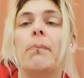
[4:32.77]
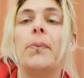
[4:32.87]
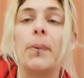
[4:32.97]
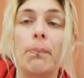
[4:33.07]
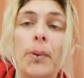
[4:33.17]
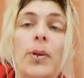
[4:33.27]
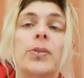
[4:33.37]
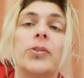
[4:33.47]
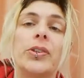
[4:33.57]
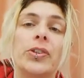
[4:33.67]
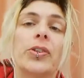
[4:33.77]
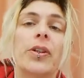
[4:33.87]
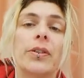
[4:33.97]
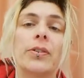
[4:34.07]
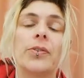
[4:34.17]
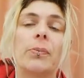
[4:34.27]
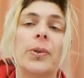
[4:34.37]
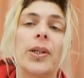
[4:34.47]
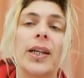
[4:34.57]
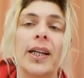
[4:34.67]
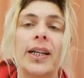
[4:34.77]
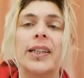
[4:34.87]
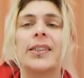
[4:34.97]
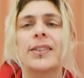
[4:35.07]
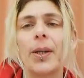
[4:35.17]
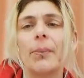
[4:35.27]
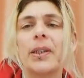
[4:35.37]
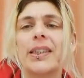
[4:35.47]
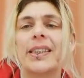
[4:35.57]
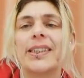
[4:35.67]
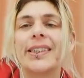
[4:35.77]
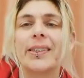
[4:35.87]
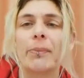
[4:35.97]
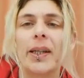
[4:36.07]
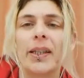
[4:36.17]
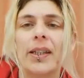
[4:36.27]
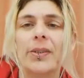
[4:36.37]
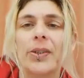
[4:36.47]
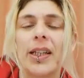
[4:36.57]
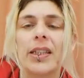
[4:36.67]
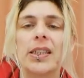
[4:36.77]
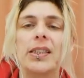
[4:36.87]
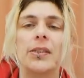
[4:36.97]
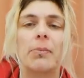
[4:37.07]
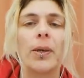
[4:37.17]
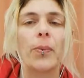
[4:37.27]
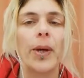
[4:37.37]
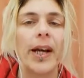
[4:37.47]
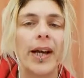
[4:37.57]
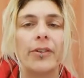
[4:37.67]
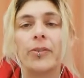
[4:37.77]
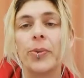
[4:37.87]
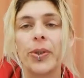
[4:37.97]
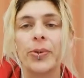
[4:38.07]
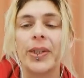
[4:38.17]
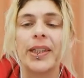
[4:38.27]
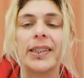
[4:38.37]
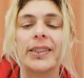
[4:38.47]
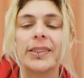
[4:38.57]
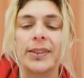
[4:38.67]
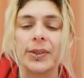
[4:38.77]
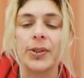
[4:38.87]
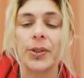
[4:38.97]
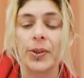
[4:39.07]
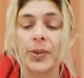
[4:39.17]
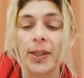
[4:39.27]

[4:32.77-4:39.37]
the boss or in charge of your body, it's so much easier to make those changes and to be aware of what you need to